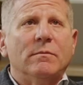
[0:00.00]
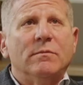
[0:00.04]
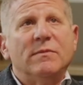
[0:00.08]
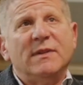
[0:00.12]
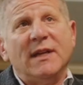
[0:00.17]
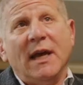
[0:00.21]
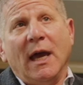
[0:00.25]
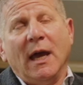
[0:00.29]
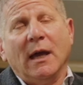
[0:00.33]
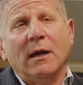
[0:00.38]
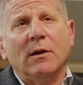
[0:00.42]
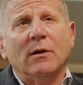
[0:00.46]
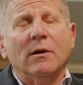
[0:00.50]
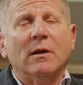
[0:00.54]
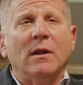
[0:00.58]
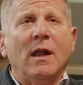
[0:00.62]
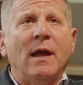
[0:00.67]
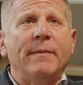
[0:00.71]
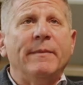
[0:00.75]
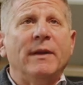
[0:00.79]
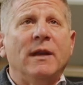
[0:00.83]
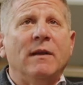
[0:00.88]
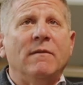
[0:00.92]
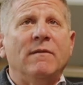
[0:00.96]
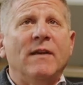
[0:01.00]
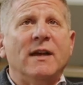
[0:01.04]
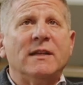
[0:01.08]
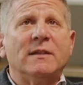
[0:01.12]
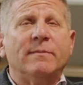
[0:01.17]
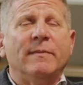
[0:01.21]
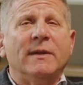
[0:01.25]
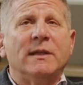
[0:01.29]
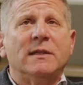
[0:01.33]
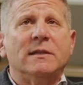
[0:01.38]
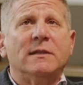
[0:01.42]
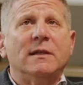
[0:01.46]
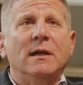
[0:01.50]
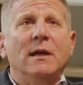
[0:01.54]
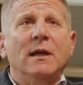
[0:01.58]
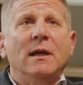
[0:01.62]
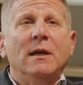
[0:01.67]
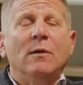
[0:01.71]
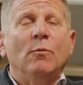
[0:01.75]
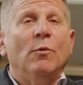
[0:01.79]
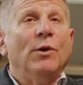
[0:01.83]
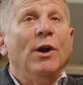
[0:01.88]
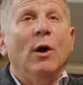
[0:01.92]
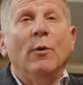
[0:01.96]
tech or climate investments
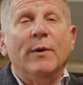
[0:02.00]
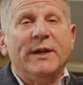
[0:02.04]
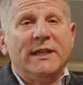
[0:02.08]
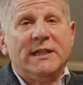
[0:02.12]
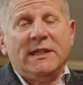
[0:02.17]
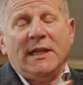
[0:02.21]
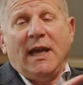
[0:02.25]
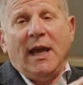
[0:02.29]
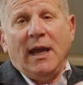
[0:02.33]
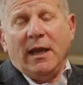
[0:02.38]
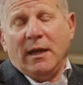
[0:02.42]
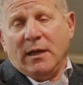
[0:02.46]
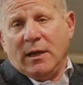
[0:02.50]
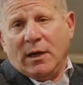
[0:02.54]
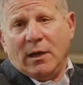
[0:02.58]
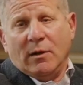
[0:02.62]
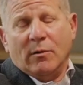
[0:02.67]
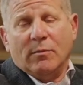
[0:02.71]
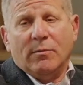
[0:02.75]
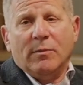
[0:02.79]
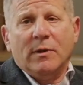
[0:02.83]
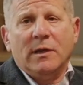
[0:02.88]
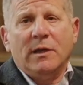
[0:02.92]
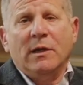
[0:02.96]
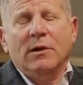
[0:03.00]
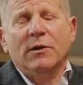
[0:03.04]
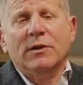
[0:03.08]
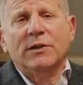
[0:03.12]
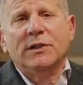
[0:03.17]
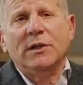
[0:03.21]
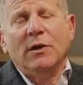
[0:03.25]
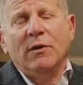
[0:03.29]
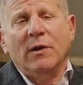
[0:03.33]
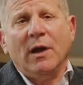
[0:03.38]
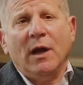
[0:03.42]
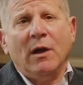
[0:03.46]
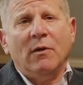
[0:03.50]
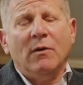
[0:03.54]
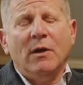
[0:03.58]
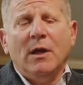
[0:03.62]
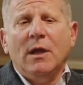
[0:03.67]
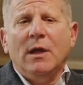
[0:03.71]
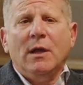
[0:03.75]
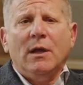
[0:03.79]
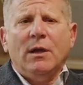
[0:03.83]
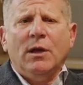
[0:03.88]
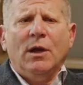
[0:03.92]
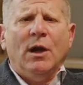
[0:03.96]
would always say, a year or so ago,
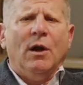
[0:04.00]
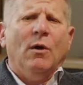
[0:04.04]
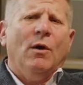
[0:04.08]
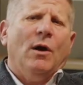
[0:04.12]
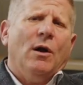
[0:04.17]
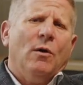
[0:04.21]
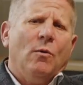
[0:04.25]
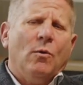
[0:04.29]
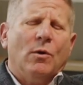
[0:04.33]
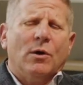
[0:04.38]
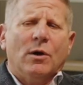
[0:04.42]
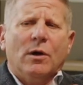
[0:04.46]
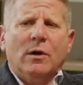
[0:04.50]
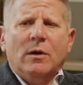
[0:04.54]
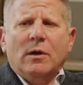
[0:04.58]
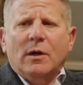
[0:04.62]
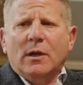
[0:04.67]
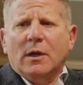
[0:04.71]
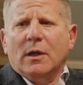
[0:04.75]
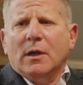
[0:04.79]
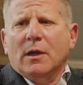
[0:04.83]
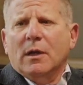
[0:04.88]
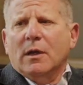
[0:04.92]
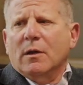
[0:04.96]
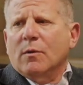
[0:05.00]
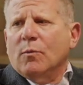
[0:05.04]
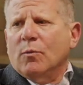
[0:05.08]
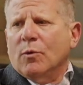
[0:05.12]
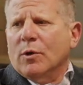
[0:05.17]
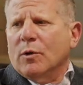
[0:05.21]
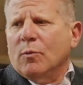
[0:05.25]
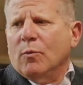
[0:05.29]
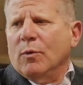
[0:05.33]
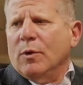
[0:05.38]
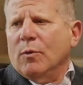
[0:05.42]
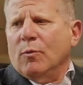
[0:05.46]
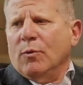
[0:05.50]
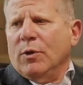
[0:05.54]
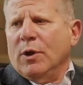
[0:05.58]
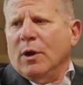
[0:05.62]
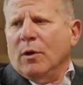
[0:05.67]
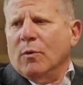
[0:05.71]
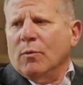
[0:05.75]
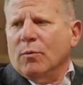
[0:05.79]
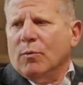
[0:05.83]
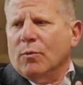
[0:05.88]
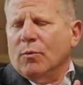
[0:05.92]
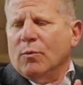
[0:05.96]
oh,
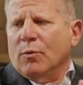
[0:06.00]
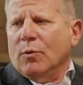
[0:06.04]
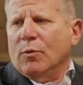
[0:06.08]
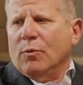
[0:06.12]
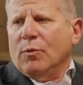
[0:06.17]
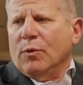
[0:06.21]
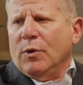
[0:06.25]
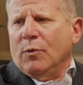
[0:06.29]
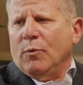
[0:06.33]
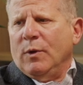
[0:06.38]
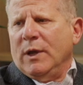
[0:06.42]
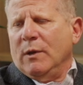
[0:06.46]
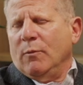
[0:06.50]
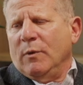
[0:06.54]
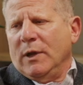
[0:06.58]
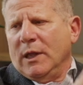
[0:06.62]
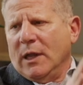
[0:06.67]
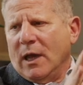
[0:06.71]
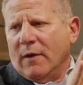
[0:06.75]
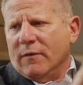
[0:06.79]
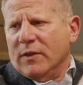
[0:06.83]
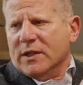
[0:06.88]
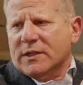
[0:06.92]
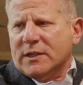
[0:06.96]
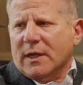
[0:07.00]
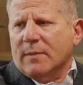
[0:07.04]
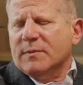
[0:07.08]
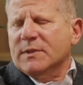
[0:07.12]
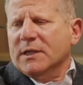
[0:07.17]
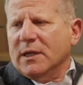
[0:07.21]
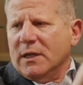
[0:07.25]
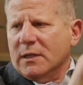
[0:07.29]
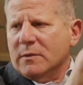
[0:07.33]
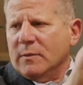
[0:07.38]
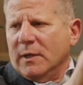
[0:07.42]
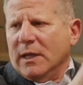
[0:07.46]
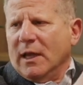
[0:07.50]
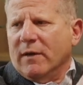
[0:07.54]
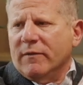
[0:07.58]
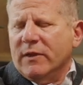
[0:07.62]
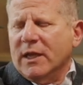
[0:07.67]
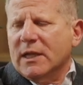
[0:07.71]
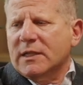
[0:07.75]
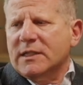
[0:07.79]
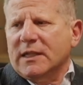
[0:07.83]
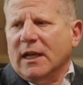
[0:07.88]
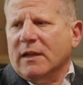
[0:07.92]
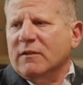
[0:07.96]
we love the subsidies, we love
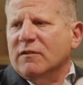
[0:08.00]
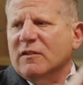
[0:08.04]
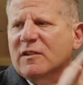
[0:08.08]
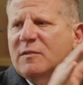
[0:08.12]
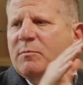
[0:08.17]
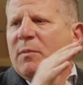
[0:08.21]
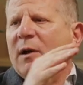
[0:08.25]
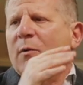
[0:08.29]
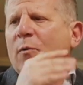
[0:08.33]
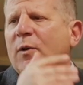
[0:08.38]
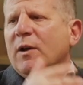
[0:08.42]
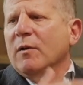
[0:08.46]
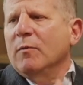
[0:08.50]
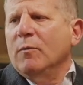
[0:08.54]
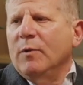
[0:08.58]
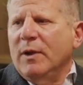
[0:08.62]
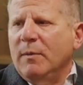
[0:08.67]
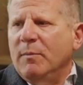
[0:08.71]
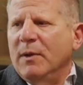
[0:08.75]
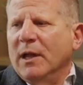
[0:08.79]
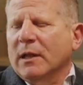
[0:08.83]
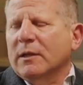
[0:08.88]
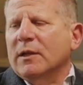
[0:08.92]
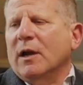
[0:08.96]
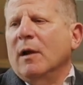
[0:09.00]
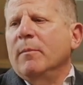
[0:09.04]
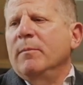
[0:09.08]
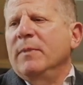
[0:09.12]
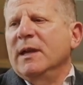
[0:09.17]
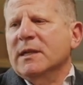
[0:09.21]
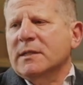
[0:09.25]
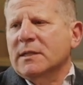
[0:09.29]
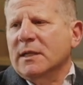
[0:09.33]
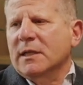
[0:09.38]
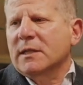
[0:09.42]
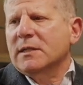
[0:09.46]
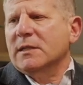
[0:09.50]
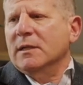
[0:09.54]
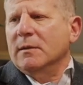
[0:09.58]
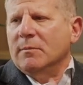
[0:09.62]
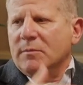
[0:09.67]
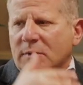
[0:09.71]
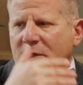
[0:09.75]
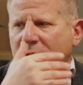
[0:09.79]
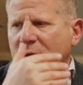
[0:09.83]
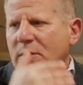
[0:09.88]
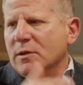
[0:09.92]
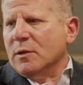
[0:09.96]
the incentives, but we built our business
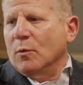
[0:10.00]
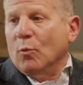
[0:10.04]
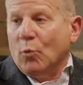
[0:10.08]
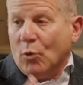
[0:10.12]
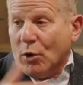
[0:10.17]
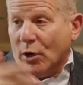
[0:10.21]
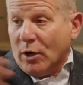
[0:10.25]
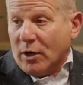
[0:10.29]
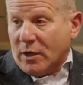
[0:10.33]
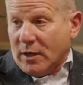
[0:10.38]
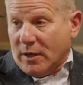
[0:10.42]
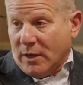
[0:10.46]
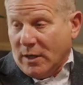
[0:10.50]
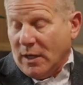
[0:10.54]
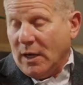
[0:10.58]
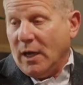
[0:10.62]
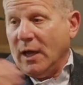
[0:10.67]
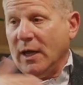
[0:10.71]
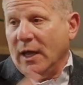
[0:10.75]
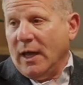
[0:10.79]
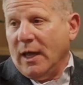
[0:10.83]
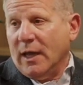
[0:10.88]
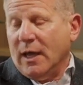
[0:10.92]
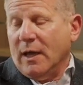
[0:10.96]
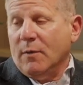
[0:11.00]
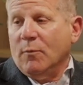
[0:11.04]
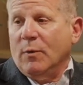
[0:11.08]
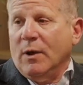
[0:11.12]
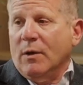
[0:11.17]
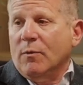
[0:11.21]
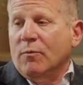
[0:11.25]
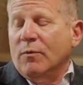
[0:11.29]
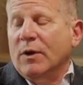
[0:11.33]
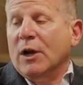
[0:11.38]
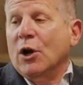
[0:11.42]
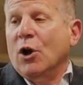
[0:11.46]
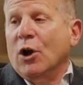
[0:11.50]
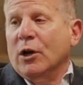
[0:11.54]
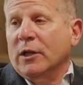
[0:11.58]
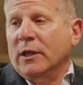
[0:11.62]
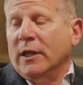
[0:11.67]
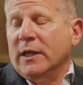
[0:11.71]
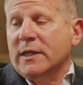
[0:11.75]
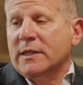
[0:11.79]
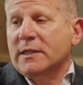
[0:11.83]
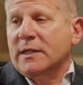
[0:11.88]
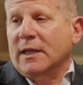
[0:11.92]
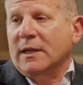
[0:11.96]
to work
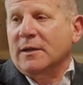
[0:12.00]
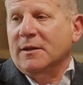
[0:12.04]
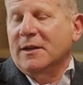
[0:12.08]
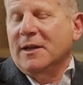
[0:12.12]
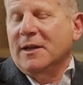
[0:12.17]
regardless. And,